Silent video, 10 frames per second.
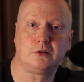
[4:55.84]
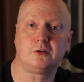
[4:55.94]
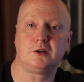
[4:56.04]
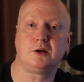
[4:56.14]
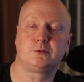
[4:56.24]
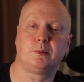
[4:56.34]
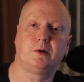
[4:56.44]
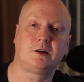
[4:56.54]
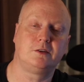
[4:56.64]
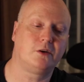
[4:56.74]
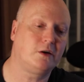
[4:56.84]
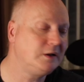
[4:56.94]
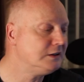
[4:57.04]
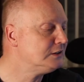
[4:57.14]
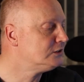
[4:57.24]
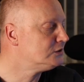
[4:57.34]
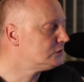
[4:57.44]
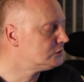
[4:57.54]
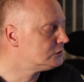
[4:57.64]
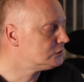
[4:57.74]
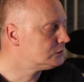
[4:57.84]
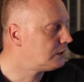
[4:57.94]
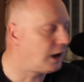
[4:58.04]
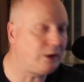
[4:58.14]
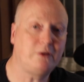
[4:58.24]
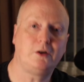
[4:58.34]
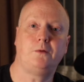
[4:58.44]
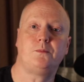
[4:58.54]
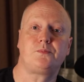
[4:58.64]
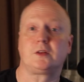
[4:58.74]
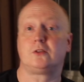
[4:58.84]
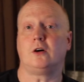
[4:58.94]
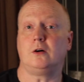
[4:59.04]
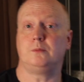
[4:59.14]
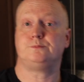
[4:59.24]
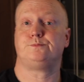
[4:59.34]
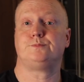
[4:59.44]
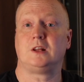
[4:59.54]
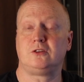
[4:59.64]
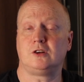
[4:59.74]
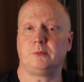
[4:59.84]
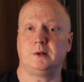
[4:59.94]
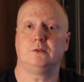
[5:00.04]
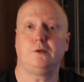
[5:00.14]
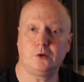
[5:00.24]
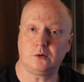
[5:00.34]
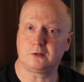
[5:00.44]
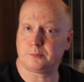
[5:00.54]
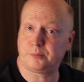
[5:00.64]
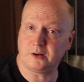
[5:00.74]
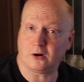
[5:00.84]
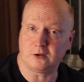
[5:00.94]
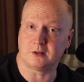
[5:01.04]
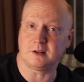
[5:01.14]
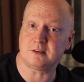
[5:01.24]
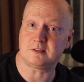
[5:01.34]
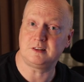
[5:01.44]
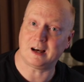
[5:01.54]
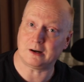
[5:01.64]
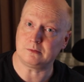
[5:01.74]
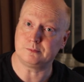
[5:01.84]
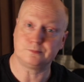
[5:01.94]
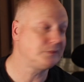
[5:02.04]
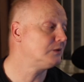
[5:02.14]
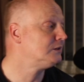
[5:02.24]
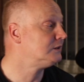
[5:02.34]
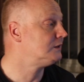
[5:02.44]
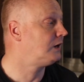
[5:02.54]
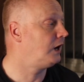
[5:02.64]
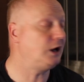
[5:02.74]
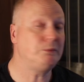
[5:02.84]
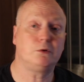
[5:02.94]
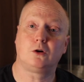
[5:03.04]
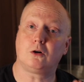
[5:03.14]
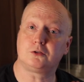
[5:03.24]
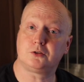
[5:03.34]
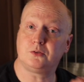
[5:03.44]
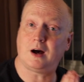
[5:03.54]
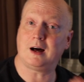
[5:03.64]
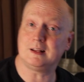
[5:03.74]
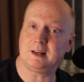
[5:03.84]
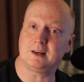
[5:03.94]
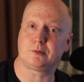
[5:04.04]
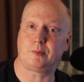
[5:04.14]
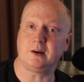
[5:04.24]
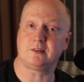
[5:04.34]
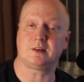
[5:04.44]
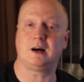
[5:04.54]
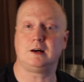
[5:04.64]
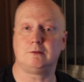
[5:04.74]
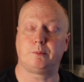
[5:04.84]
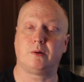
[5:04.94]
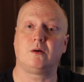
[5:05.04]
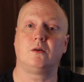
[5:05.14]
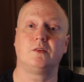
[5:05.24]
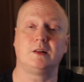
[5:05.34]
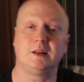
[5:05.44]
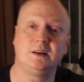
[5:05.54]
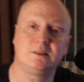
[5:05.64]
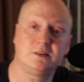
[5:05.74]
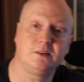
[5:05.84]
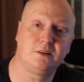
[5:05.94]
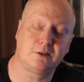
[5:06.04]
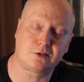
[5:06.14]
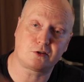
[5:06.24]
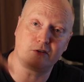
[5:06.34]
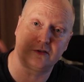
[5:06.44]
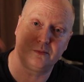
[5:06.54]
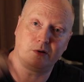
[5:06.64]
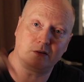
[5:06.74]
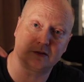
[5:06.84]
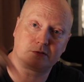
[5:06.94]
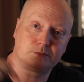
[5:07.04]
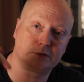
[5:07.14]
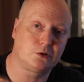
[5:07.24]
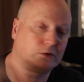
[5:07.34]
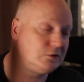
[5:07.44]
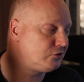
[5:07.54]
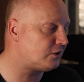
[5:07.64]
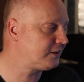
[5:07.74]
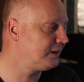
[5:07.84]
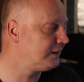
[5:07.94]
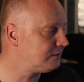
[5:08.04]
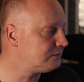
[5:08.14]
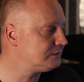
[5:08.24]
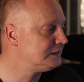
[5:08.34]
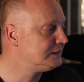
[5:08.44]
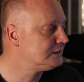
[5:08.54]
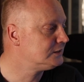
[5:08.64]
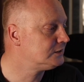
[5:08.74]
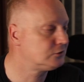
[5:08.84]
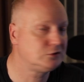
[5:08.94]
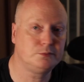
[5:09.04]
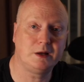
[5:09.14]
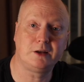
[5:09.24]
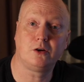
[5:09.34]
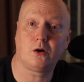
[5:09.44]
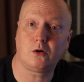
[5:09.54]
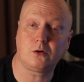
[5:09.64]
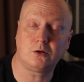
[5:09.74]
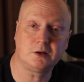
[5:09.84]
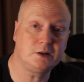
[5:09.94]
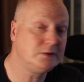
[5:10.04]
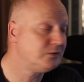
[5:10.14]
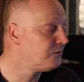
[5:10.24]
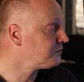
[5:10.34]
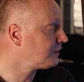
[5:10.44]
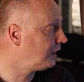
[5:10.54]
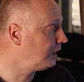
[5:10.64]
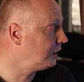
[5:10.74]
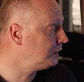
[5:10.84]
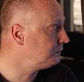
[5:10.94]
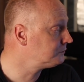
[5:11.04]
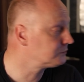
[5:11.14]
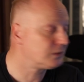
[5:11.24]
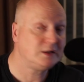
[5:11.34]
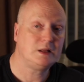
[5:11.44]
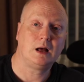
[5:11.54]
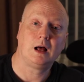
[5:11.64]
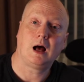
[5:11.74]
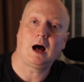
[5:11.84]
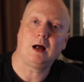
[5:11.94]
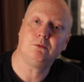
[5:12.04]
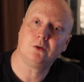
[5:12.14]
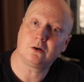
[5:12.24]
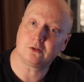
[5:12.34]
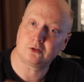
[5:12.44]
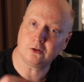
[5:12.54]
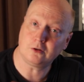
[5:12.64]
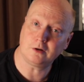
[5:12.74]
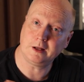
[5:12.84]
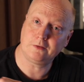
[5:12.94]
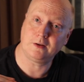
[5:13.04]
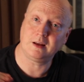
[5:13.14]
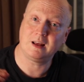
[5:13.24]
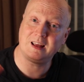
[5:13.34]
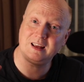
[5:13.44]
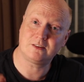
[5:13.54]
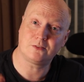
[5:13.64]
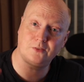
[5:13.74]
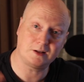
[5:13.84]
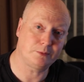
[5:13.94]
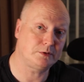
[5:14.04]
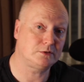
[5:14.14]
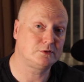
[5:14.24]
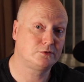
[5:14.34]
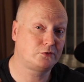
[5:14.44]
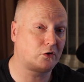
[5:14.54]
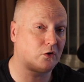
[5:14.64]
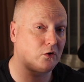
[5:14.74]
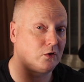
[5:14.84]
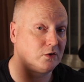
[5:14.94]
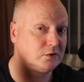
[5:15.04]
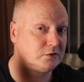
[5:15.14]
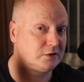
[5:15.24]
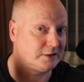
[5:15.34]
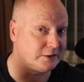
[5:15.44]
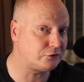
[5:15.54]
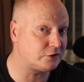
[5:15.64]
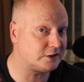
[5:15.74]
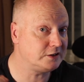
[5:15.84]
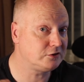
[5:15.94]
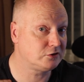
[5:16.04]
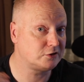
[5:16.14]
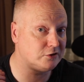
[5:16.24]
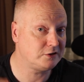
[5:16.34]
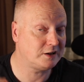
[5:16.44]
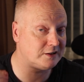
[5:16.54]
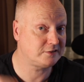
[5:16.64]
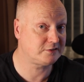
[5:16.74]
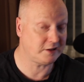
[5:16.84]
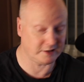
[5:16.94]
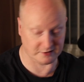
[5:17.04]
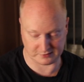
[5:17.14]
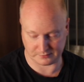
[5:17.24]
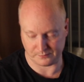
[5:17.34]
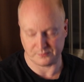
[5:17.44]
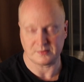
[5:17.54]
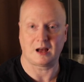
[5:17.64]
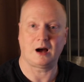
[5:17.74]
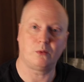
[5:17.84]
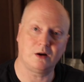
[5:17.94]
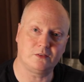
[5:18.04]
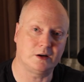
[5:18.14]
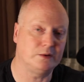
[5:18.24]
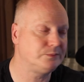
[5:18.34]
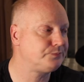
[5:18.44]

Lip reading: on the Osmo Pocket 4. However, so ladies and gentlemen, if you want to pre-order this now, go to AliExpress. I put the links in the description box. Go and check it out to make your order. I'm not sure if it is available for delivery to the United States. However,